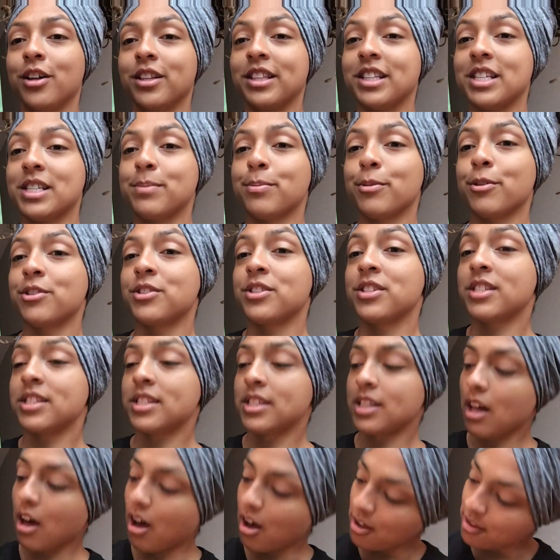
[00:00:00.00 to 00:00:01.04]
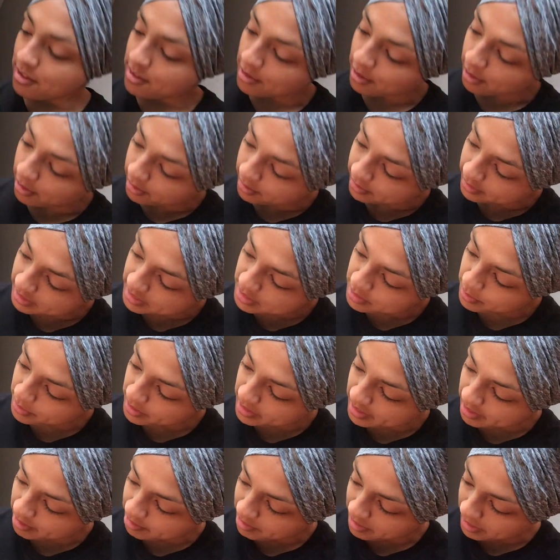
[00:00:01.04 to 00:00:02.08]
This person's the author. Let's
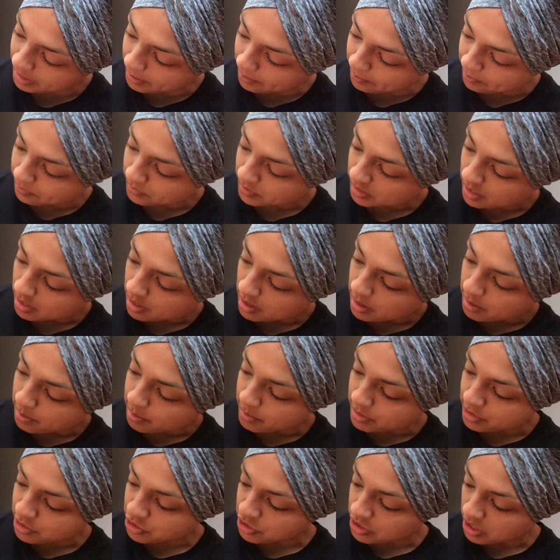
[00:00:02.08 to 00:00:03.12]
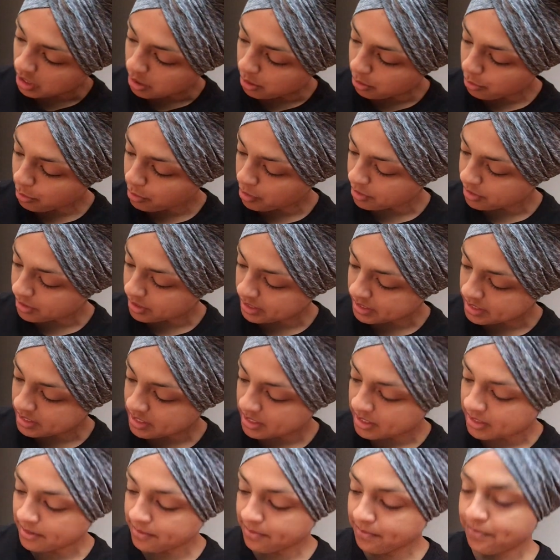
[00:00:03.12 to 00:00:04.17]
read their name. Michelle
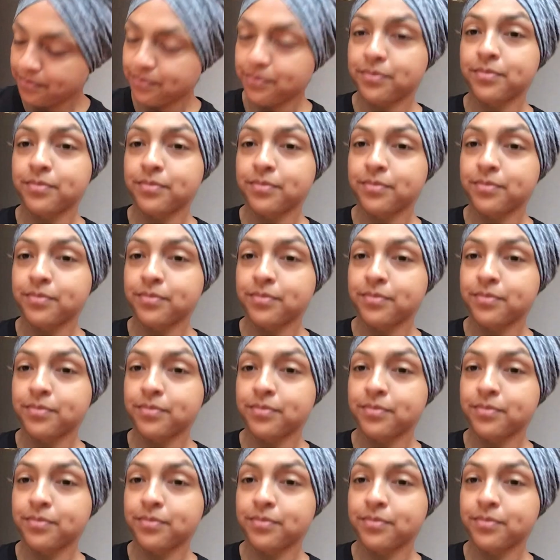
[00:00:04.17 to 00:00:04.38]
Worthington.